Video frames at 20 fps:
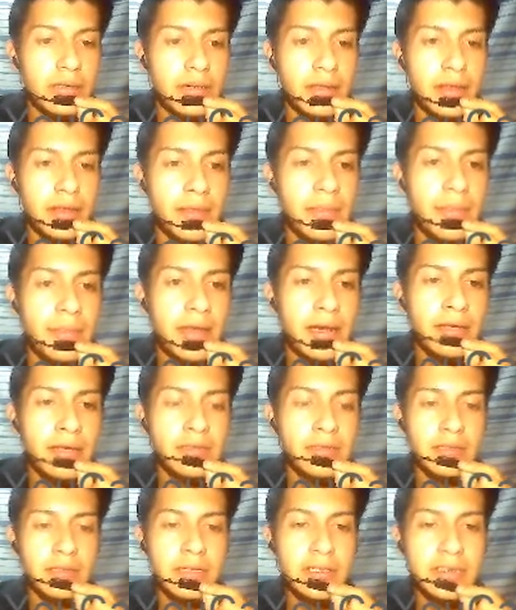Now
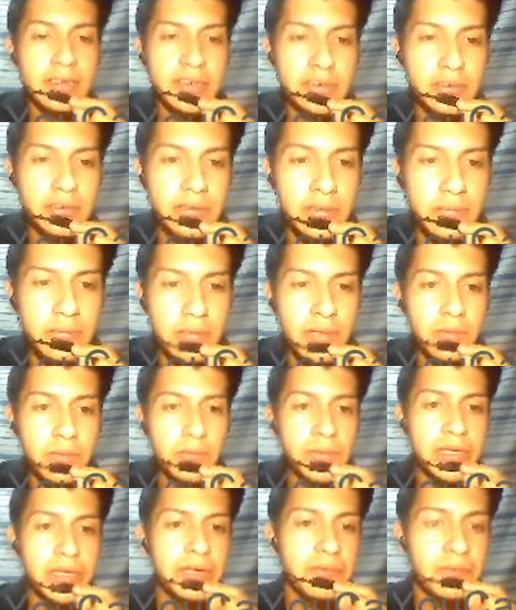let's talk about
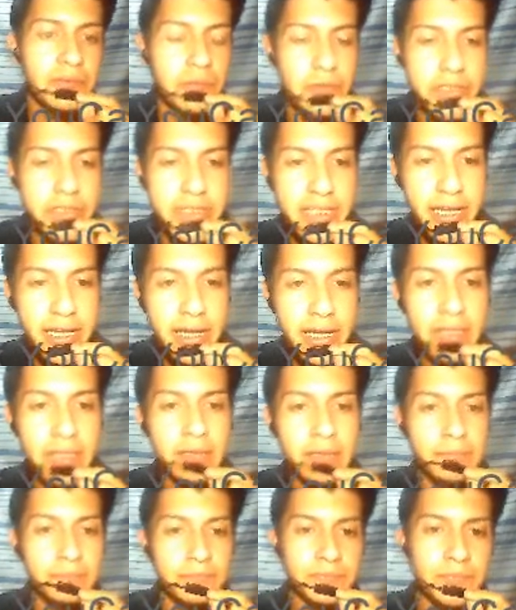reading for scanning.
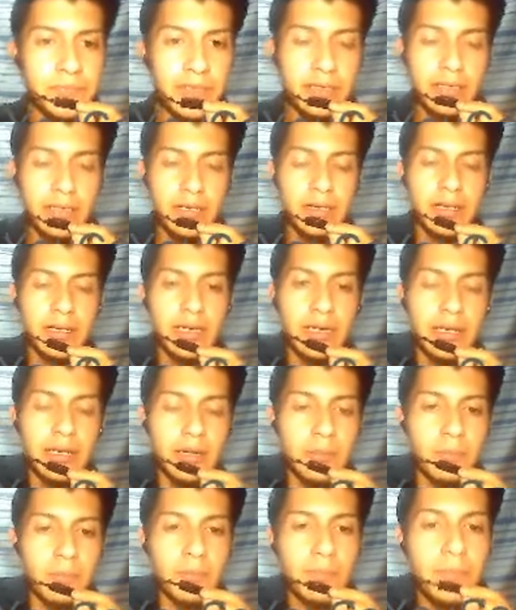
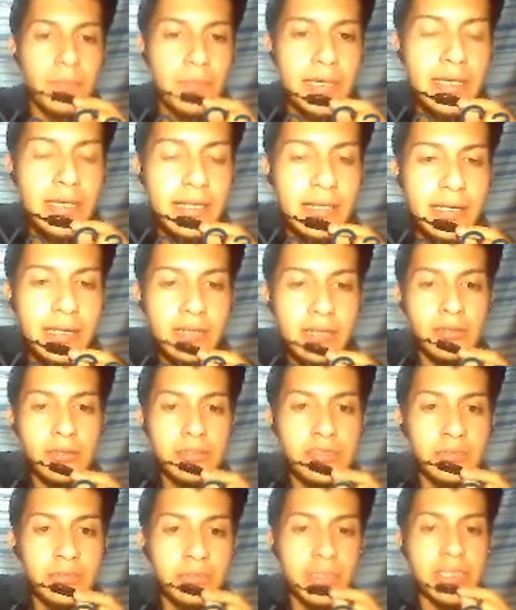Billy also
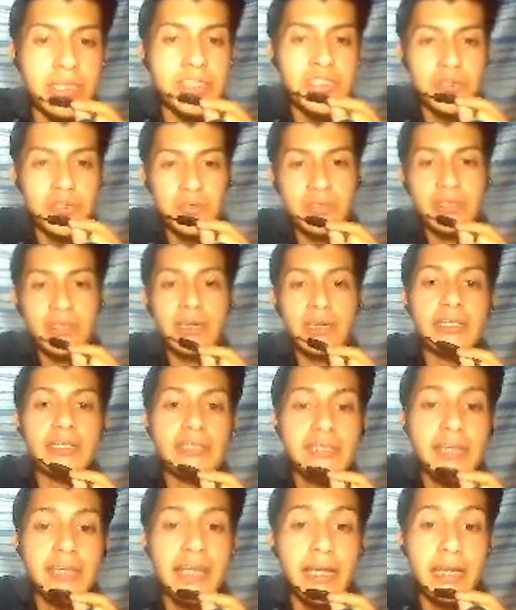mentioned that
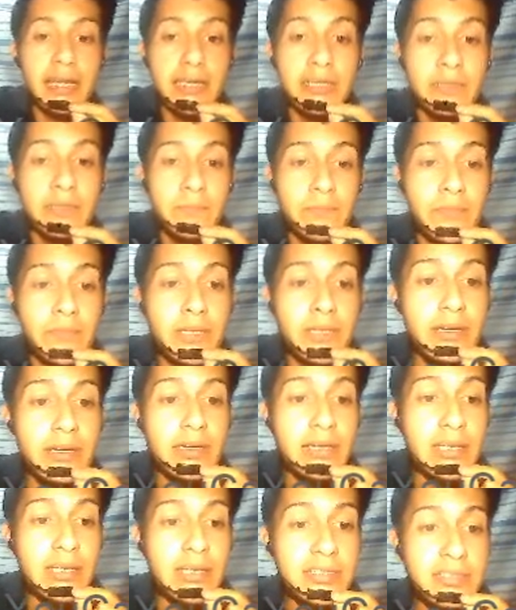scanning
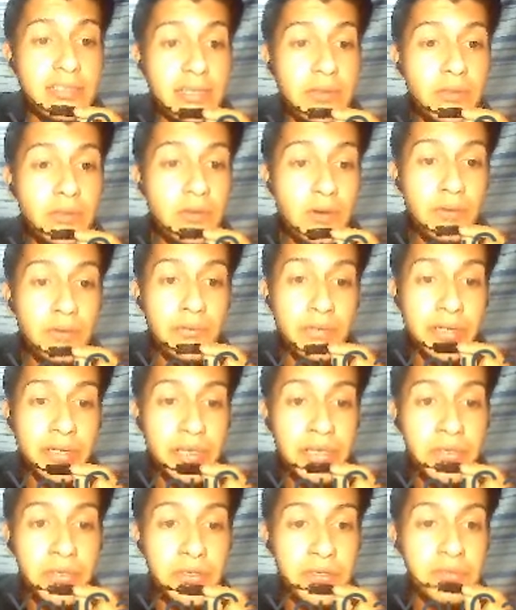is another
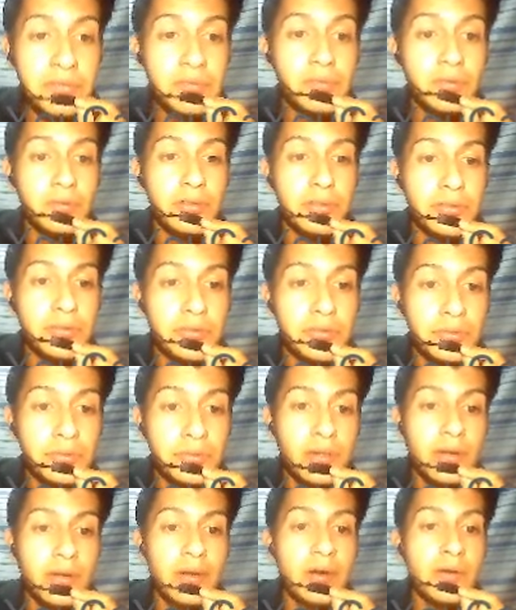useful tool
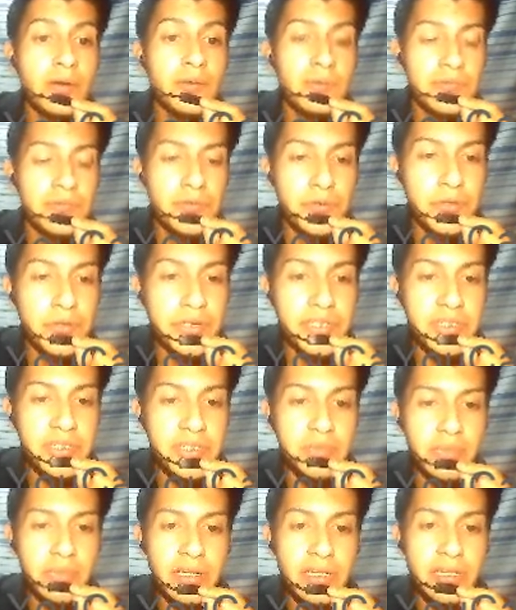for
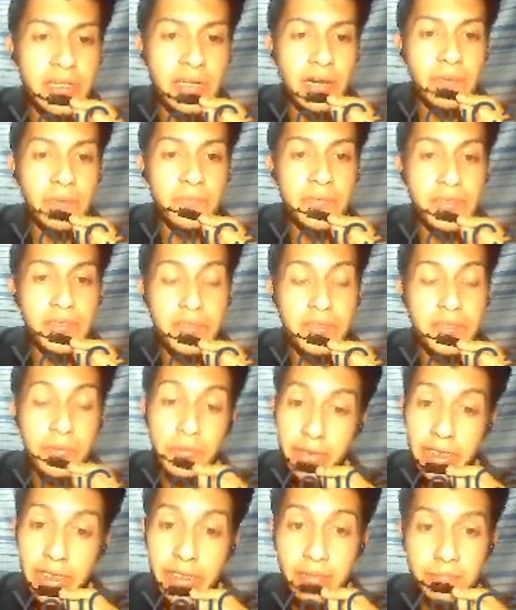speeding up your
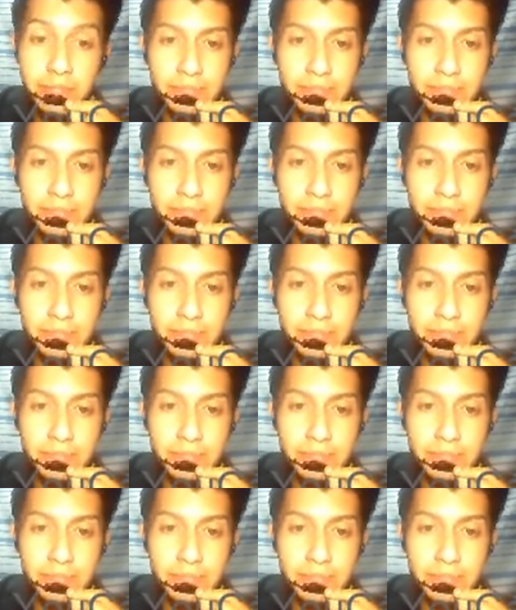reading.